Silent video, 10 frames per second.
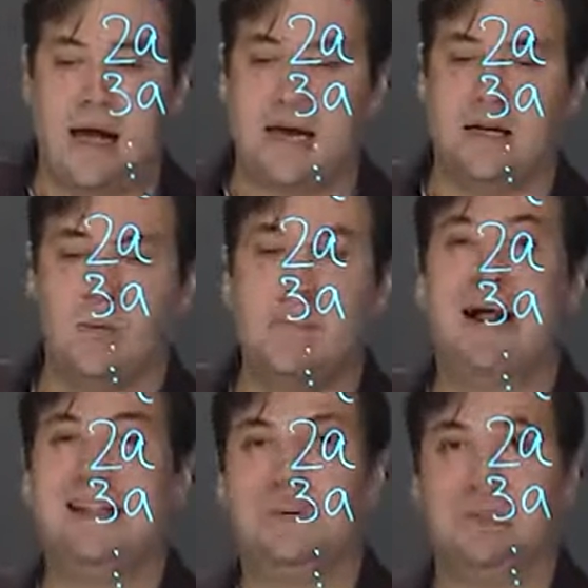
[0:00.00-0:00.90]
and we
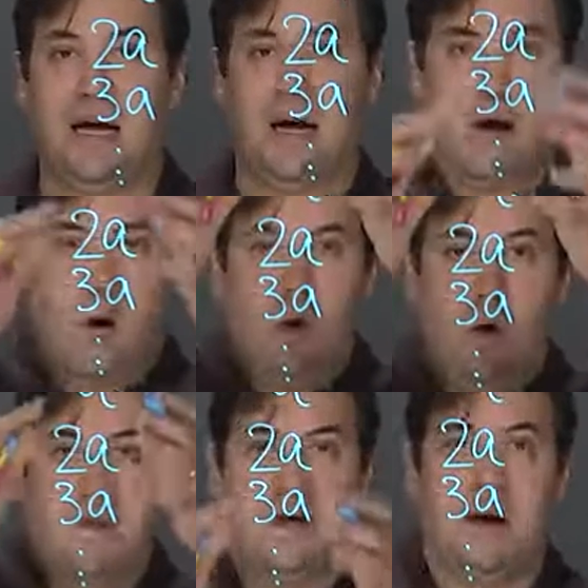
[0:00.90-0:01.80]
multiply
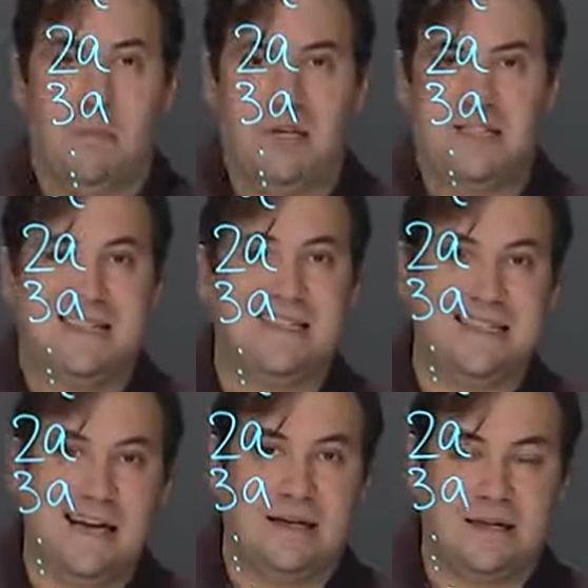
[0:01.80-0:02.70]
all the numbers in the
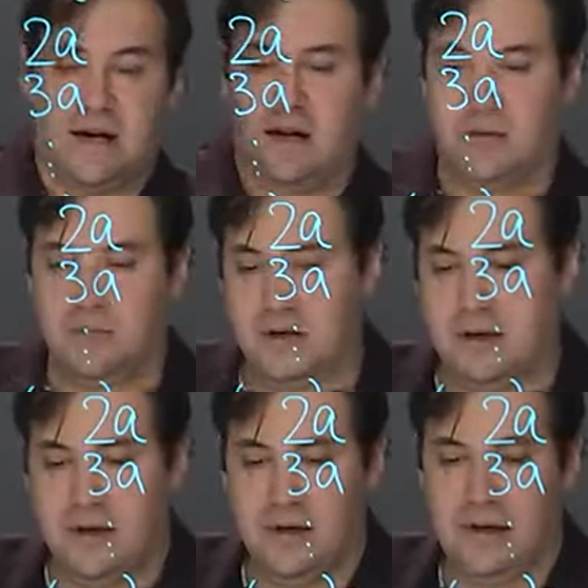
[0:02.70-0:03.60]
second column
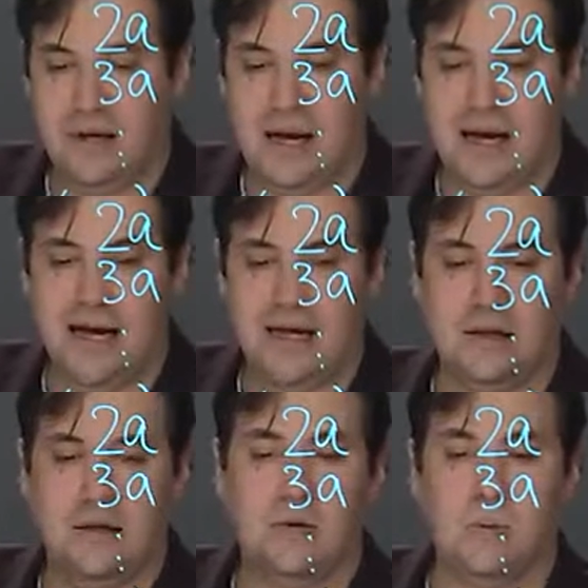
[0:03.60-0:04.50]

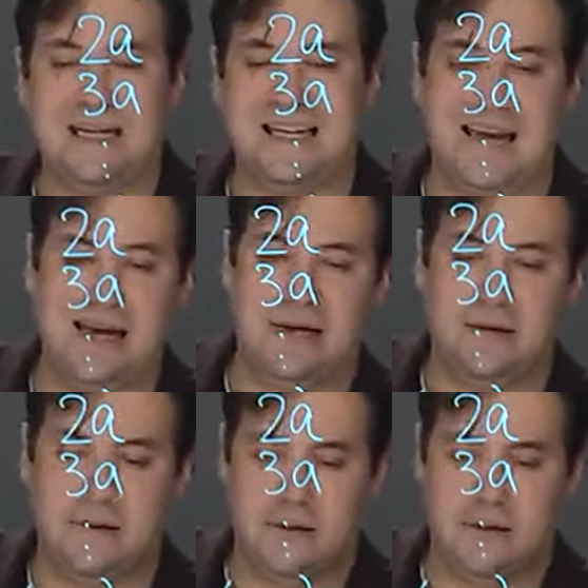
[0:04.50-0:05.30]
and we gain